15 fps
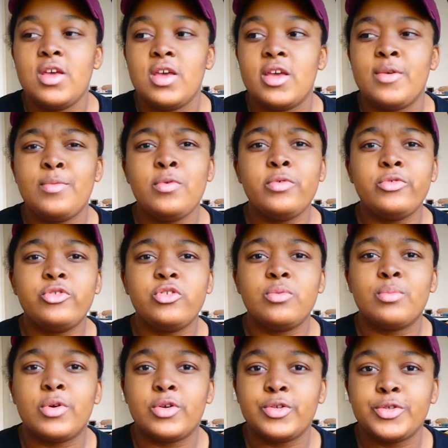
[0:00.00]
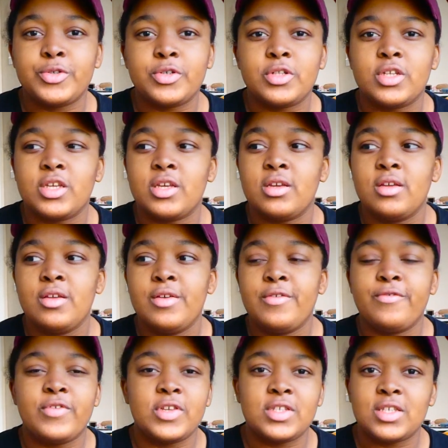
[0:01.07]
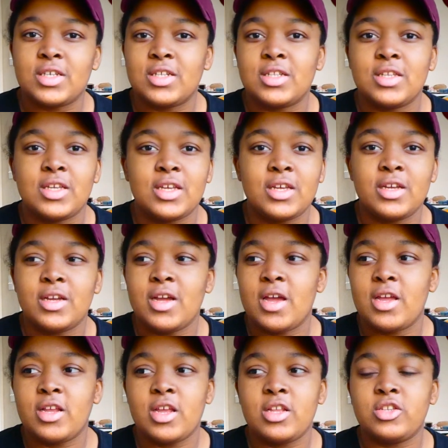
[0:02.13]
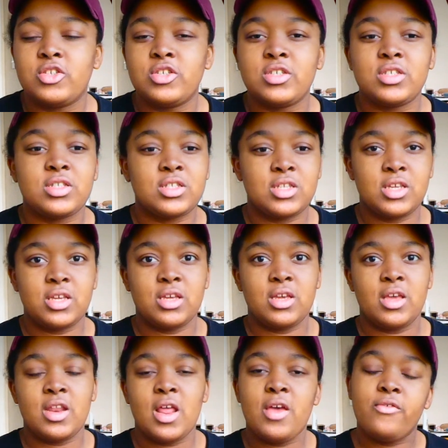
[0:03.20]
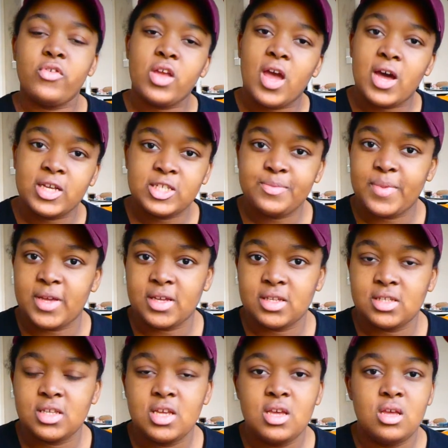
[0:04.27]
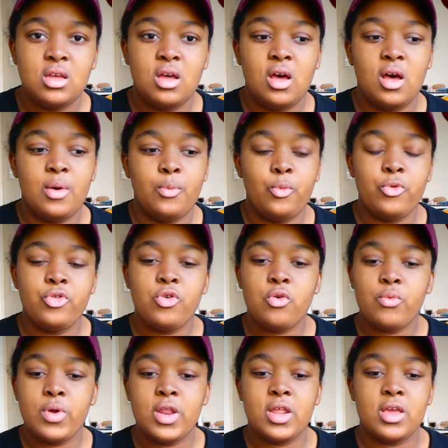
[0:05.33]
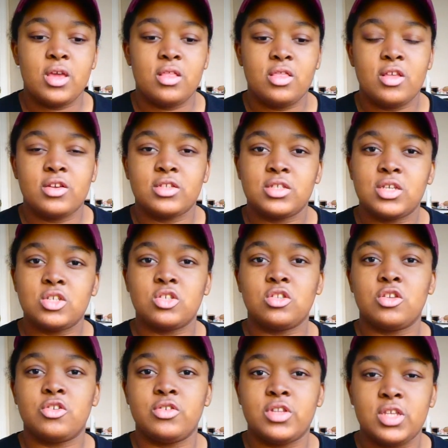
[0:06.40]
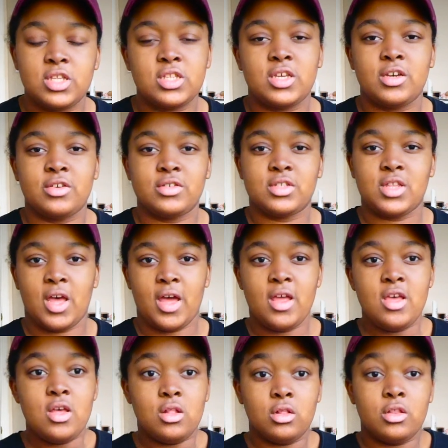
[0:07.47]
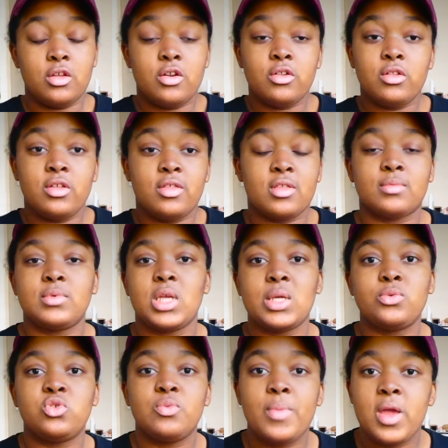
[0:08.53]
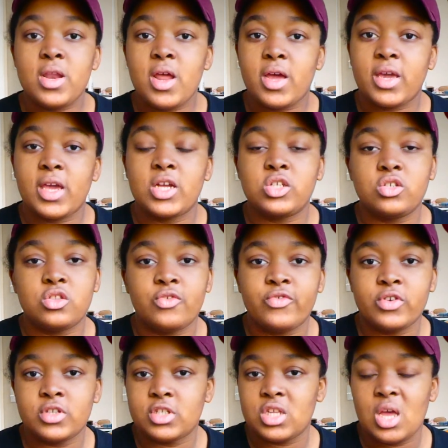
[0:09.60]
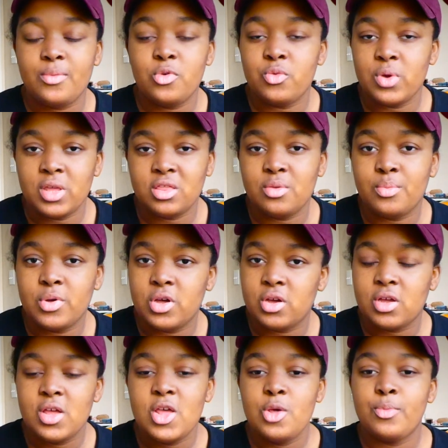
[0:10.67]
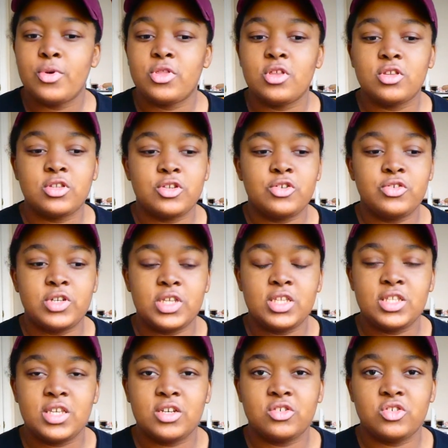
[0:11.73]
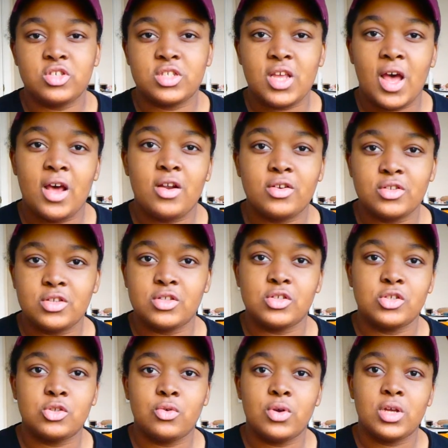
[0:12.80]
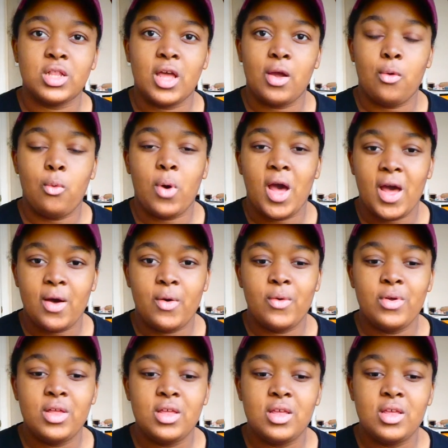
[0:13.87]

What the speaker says: It moves you emotionally, physically, and just in every aspect. When you're reading it, there's such little details that literally sometimes you may not catch the first time you read the book, but those little details just add on to the story, like, wow,